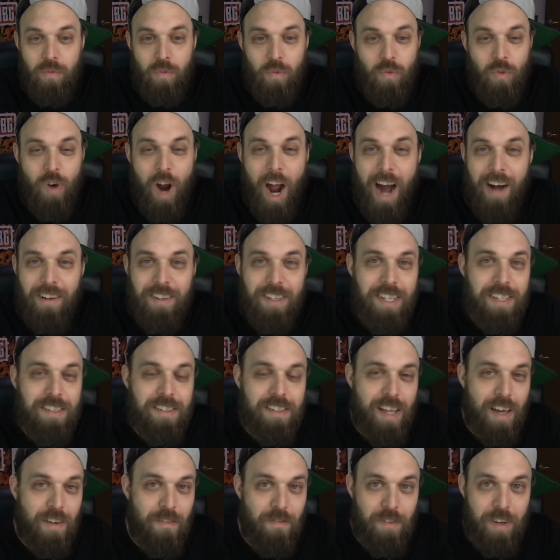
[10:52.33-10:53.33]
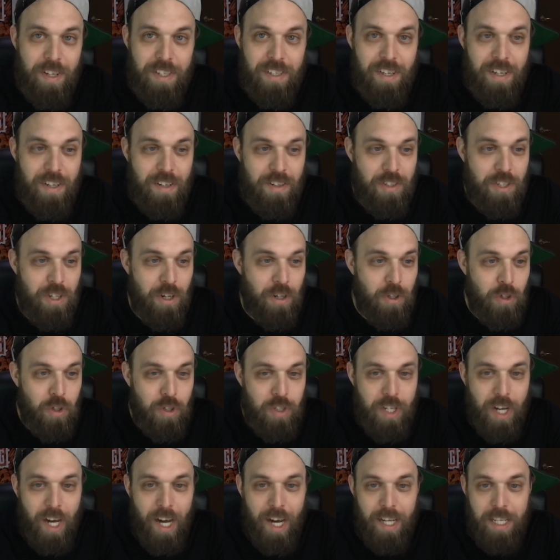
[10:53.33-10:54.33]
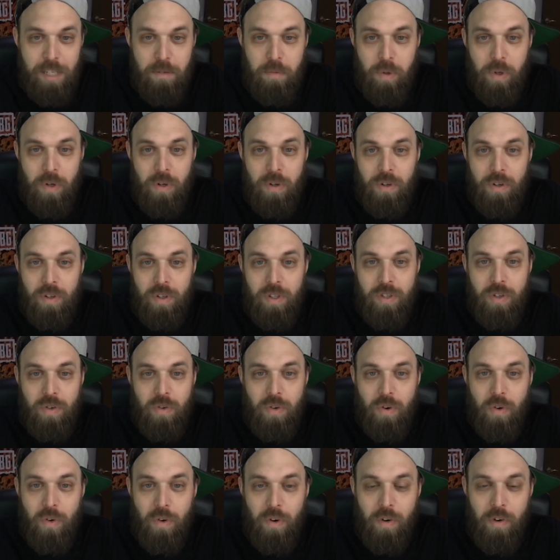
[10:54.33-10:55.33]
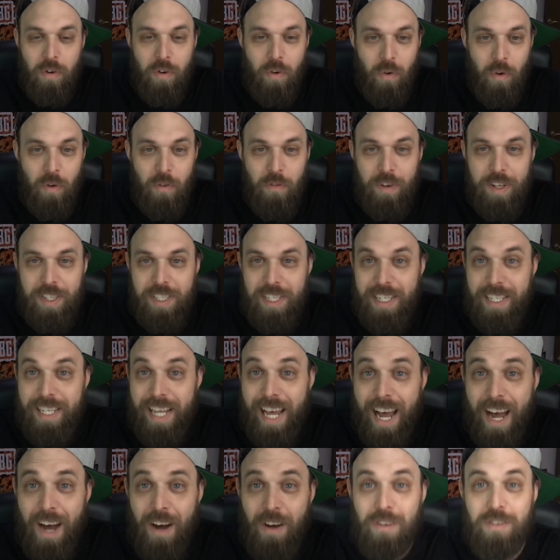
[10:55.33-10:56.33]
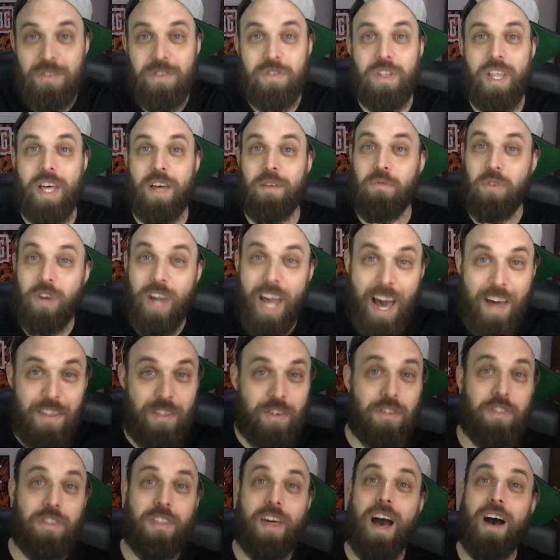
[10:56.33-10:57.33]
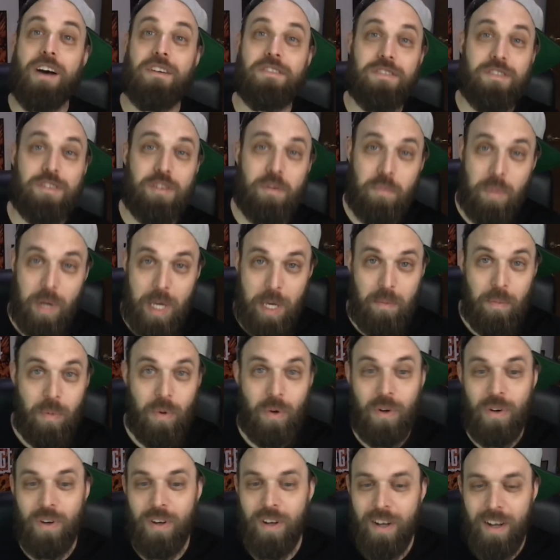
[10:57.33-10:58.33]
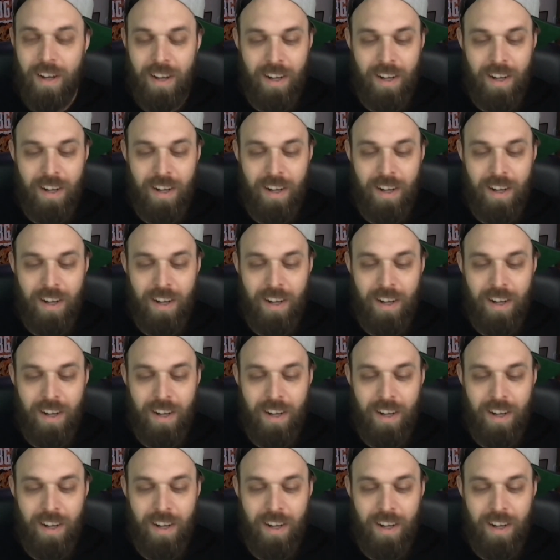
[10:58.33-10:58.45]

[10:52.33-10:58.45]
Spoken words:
rallies that visit children's hospitals or visit towns that gather thousands of people.